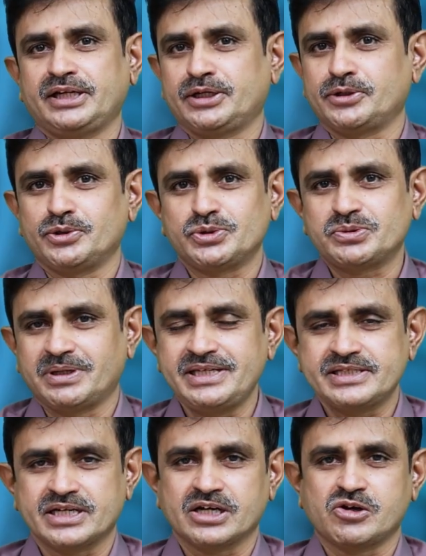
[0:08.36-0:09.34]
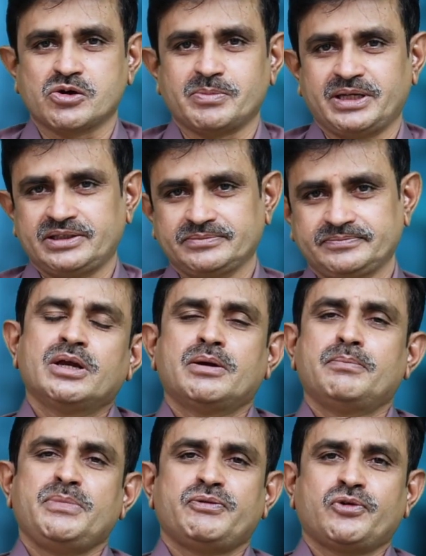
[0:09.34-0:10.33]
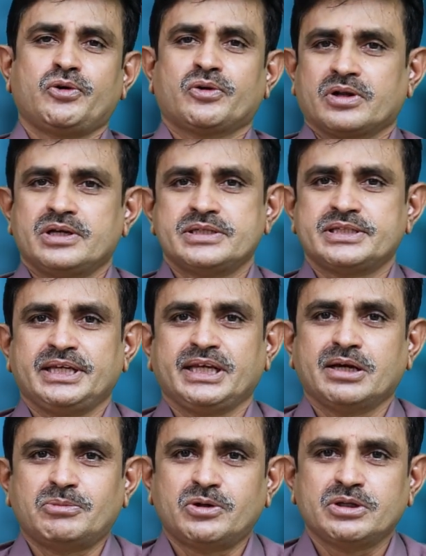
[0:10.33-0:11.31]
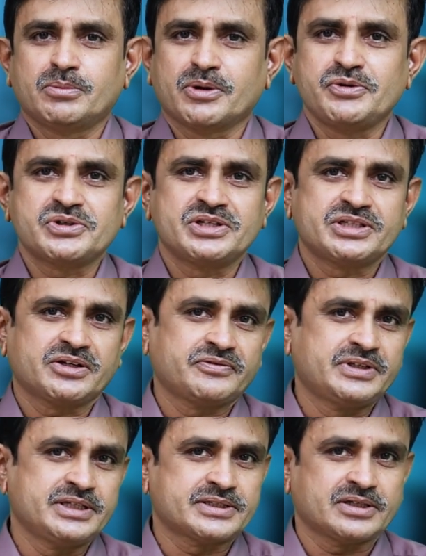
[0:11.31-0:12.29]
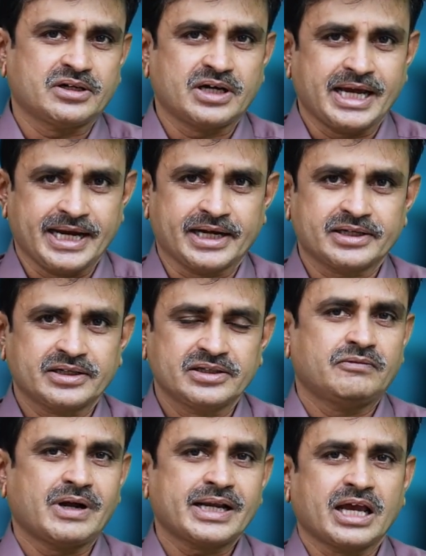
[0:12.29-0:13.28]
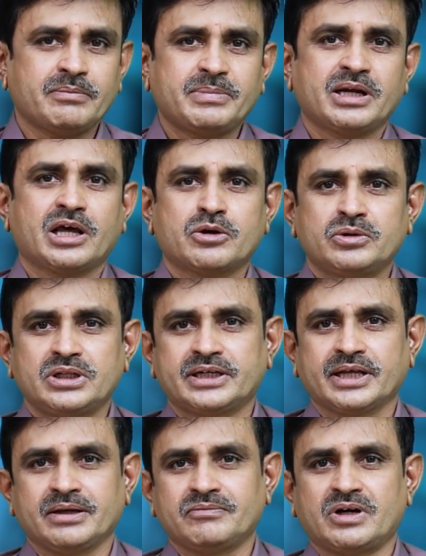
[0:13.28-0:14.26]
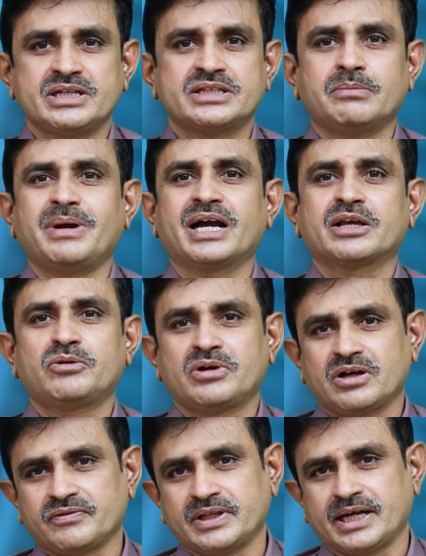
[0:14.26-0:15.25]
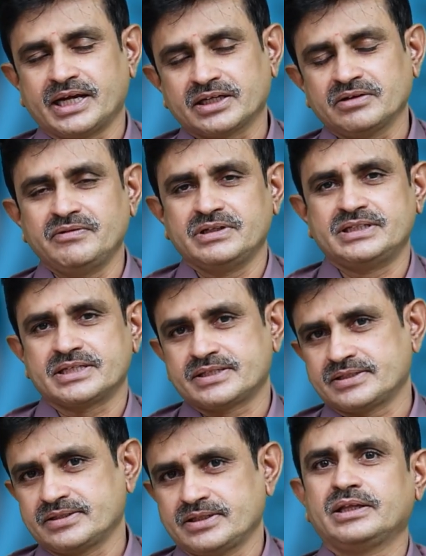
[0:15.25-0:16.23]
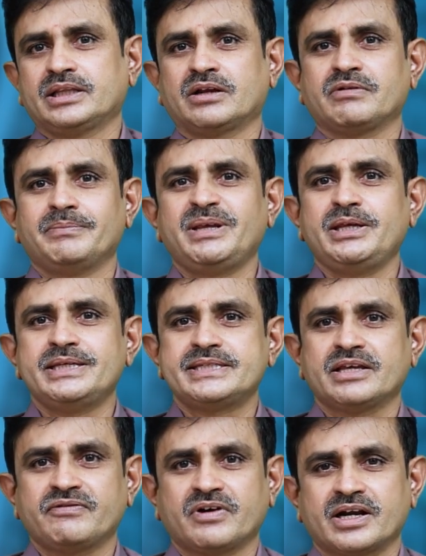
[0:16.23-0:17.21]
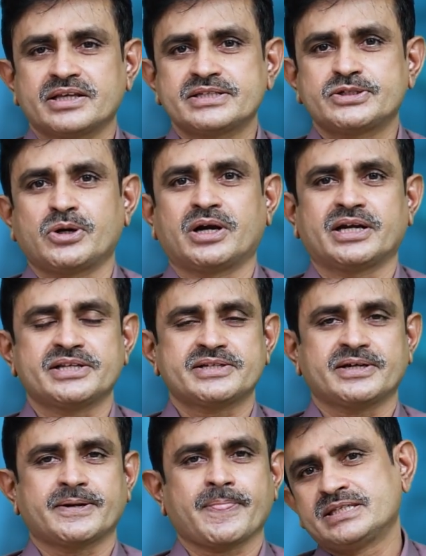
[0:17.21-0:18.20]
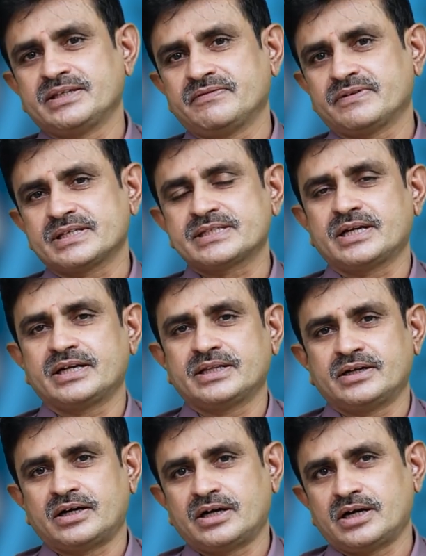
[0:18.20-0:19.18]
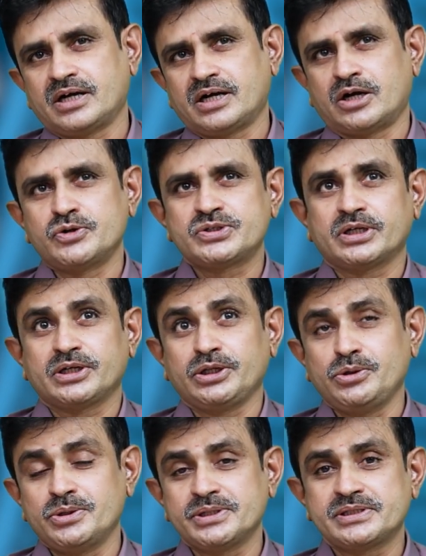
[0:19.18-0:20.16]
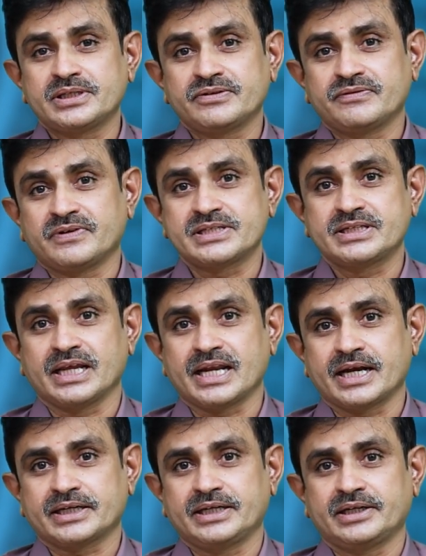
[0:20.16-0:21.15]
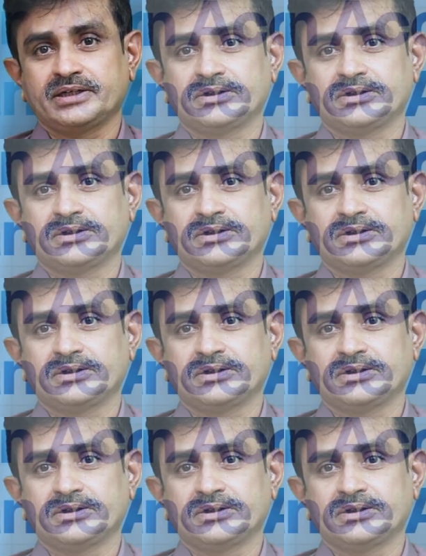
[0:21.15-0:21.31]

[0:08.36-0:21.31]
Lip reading: introduced by central government. Before seeing about the provisions of this act, what happened around that time, what is the background of the act, that will be easier for us to understand. See, first at the outset, US first enacted